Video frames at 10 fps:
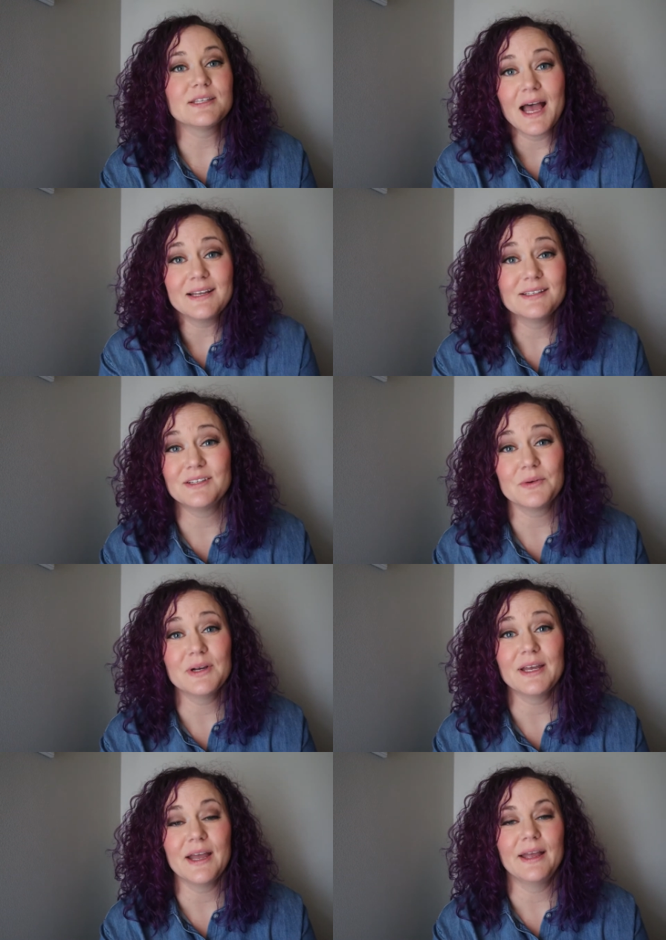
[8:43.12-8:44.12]
had to do
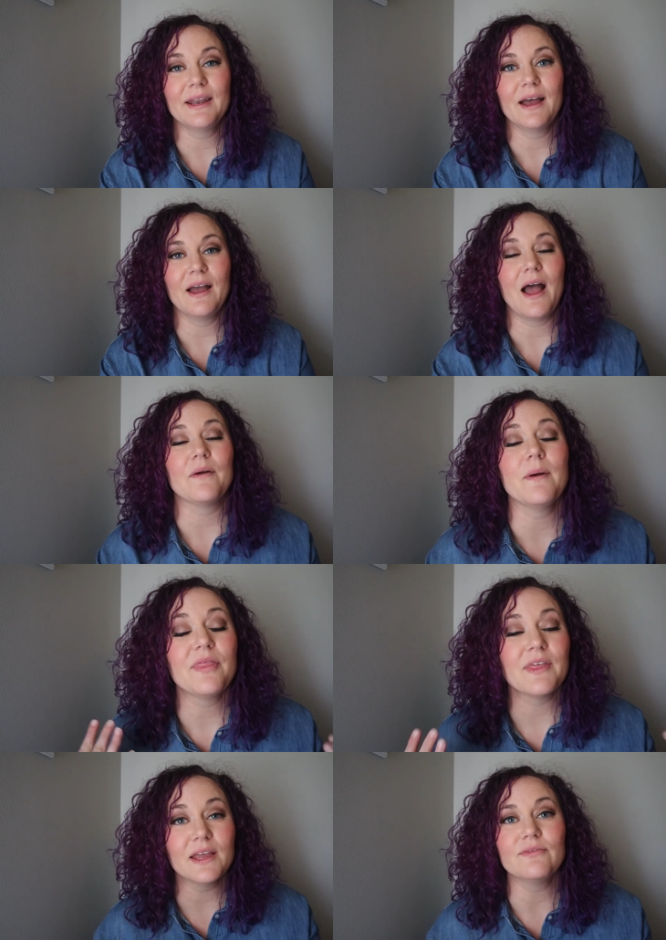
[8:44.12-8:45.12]
it. And
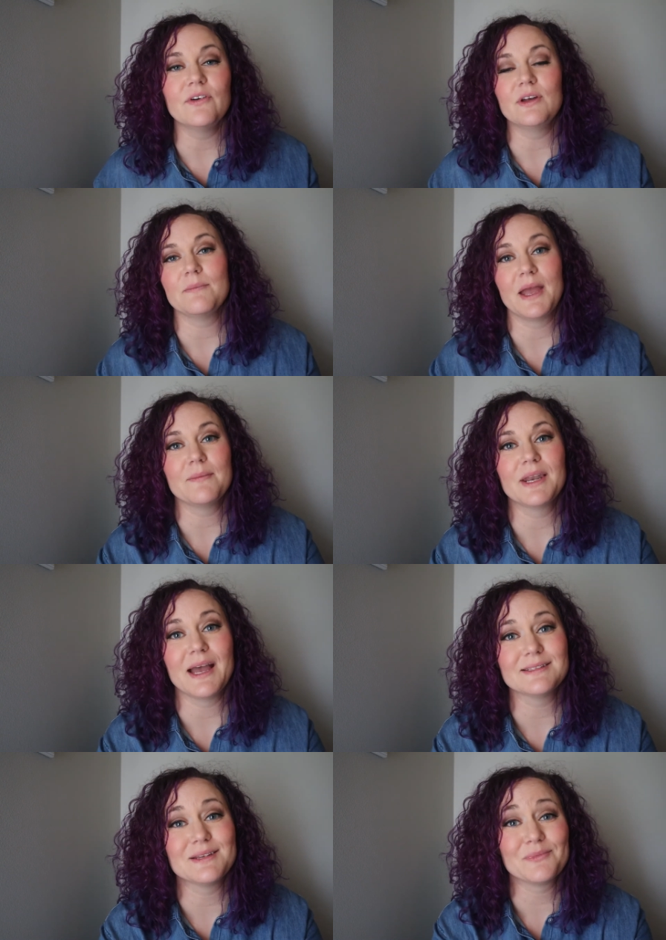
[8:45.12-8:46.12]
thankfully Maven
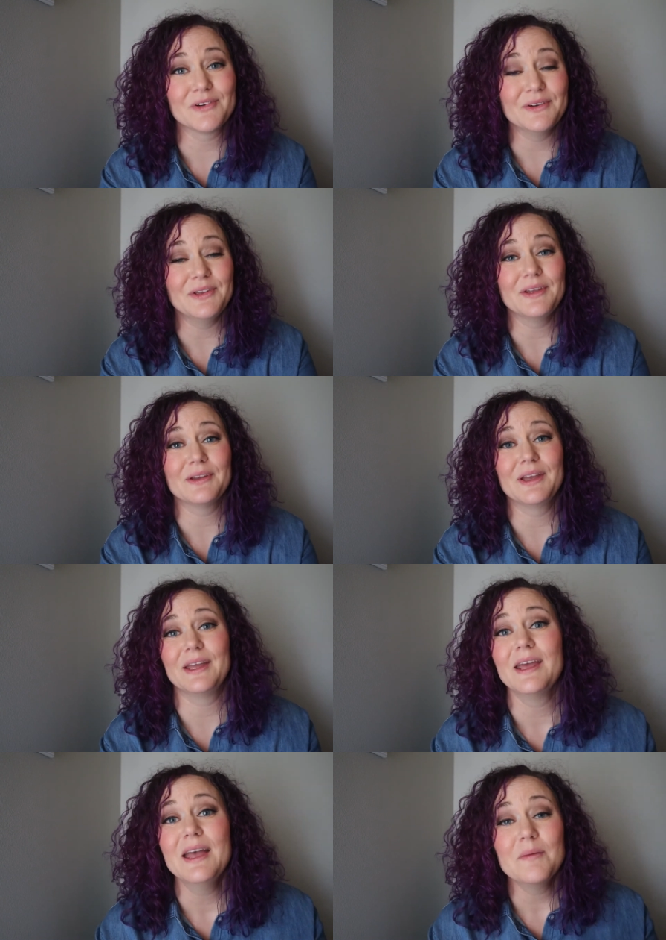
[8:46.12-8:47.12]
had some really
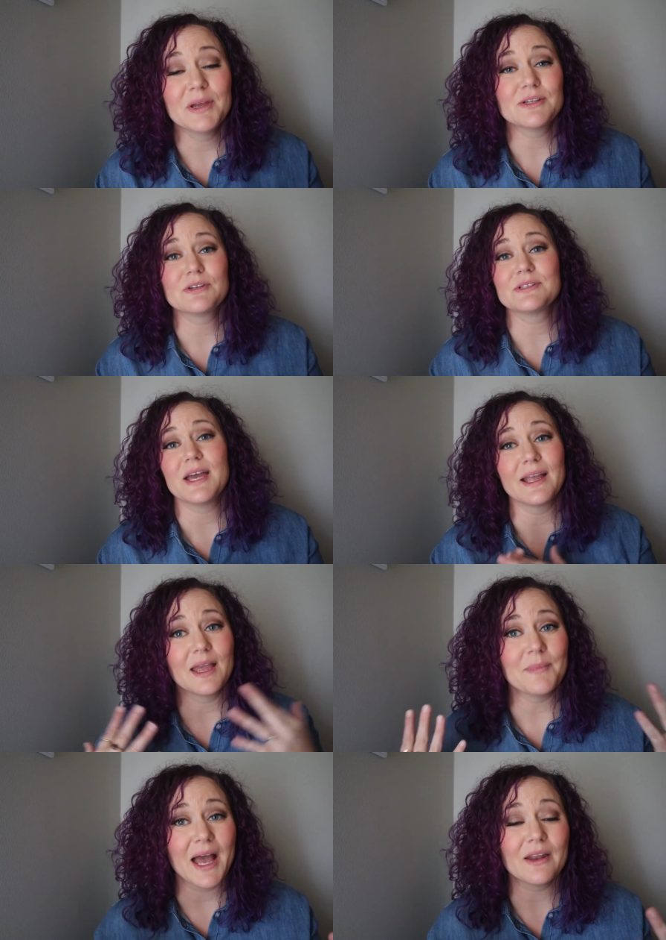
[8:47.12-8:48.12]
good pictures that
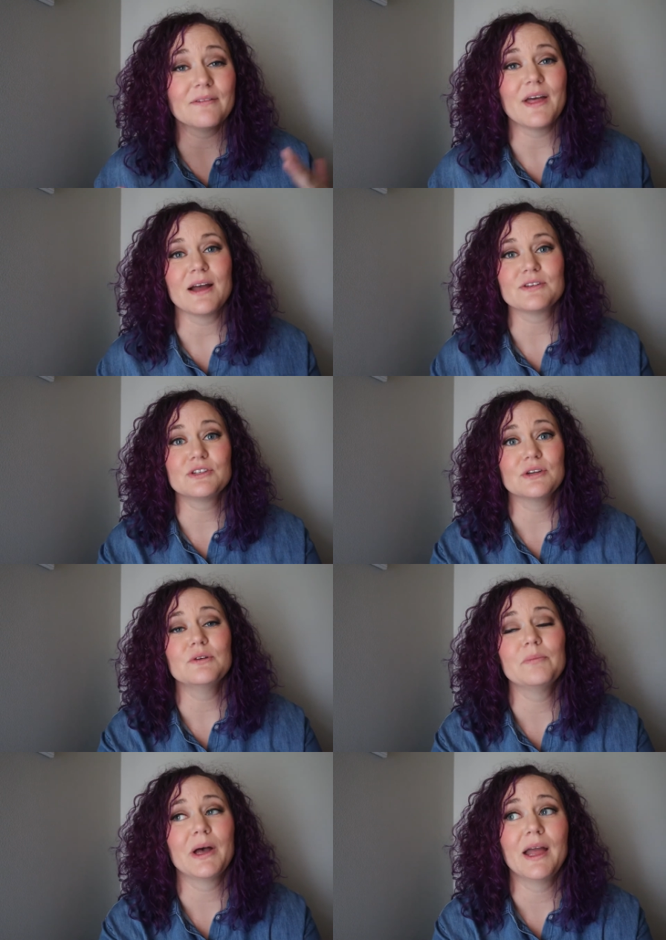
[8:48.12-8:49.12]
came out of that
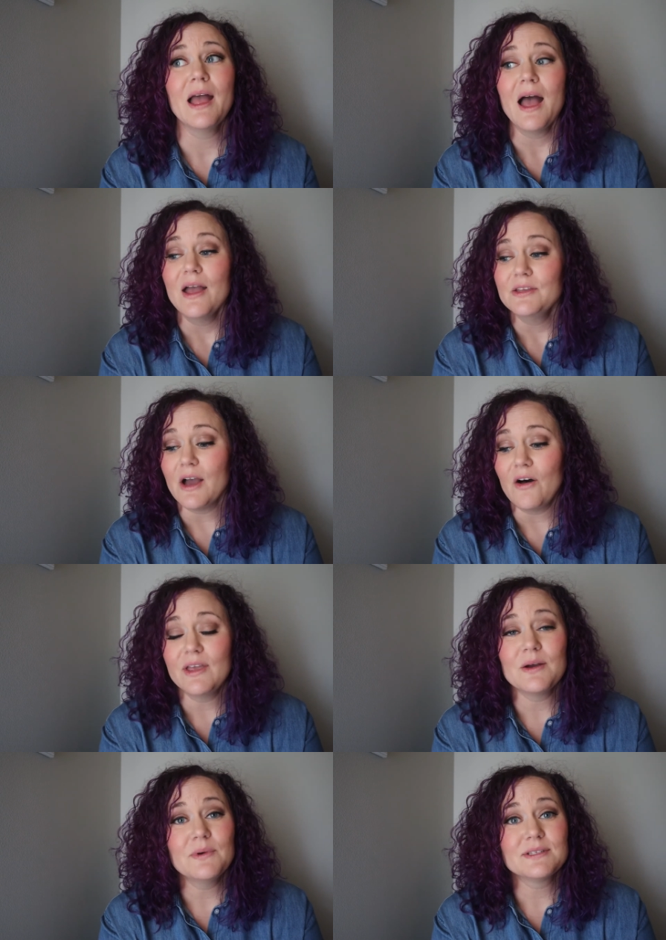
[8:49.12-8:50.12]
shoot. But y'all,
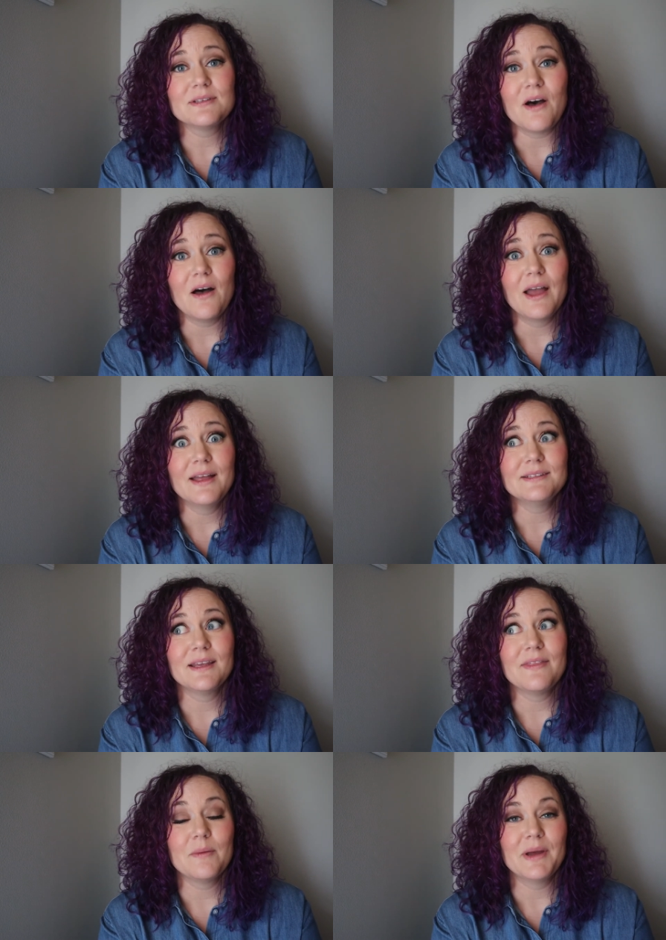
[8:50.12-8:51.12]
it was not
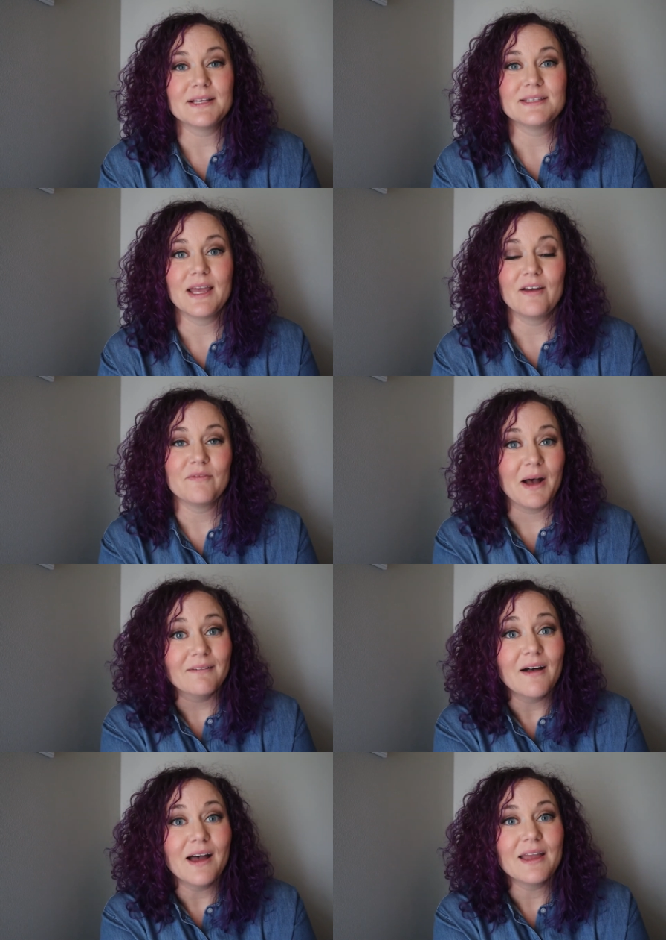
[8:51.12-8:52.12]
the best day of my
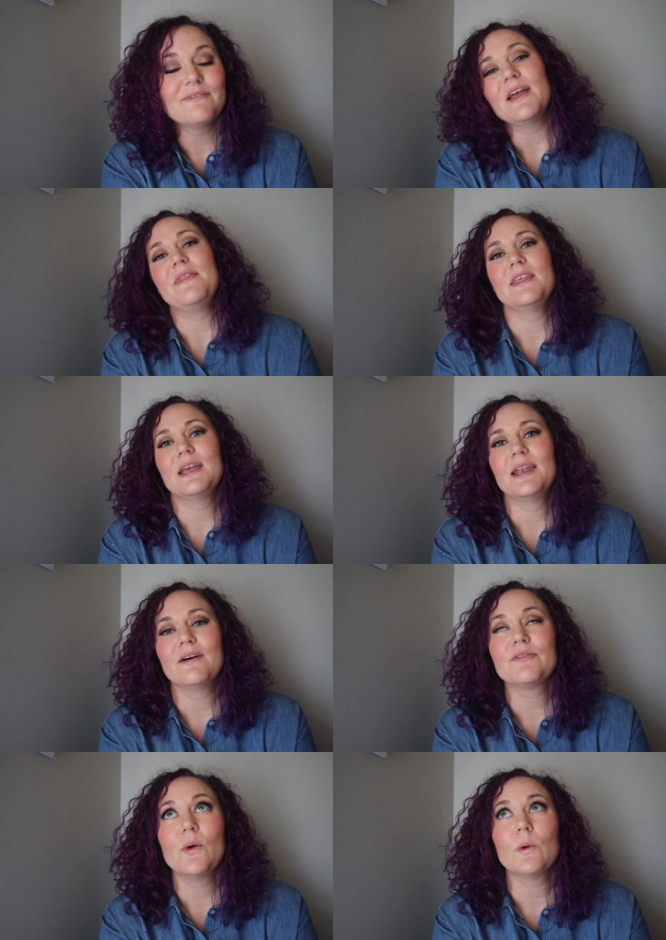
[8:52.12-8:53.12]
life. And then
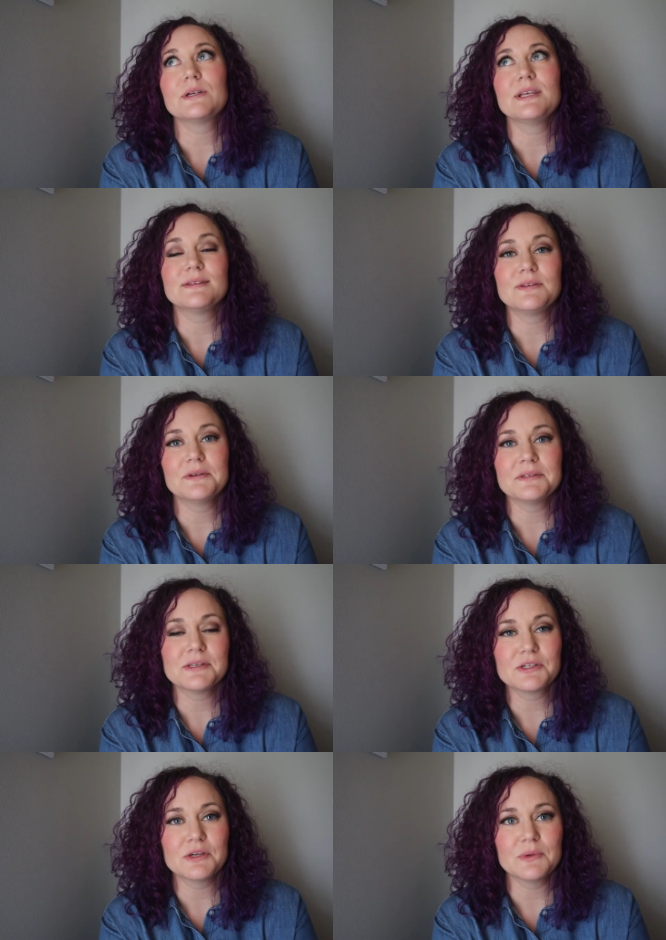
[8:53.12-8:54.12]
of course, as soon as
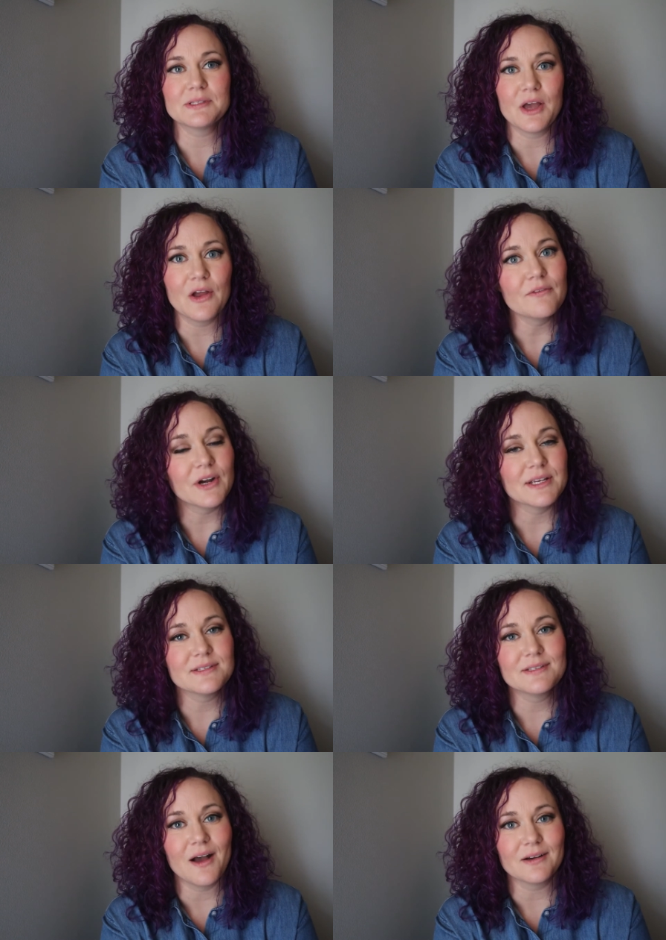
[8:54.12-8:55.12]
the shoot was over,
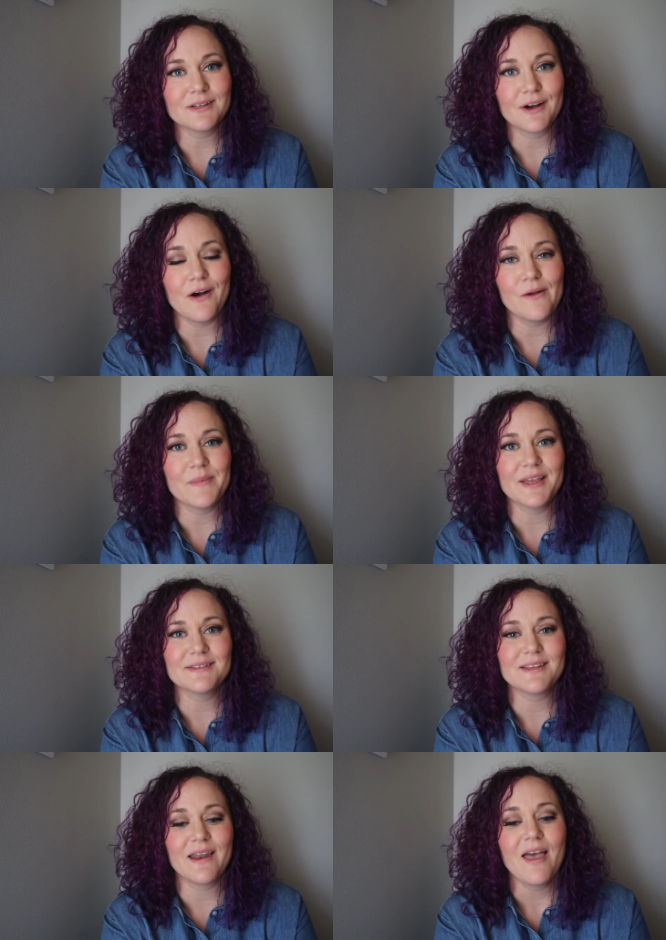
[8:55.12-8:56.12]
his doctor called me
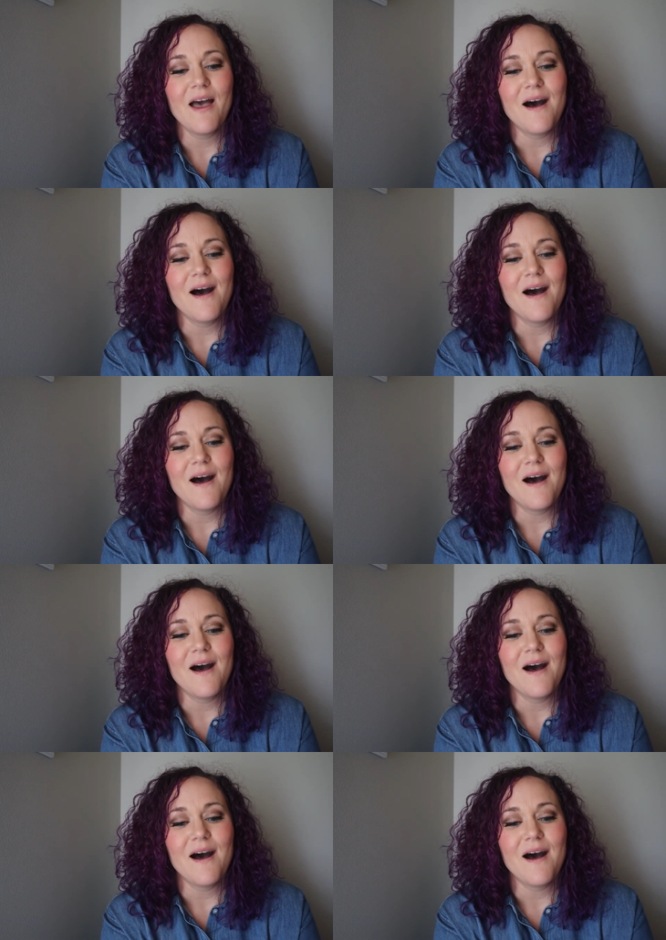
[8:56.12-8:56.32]
and said,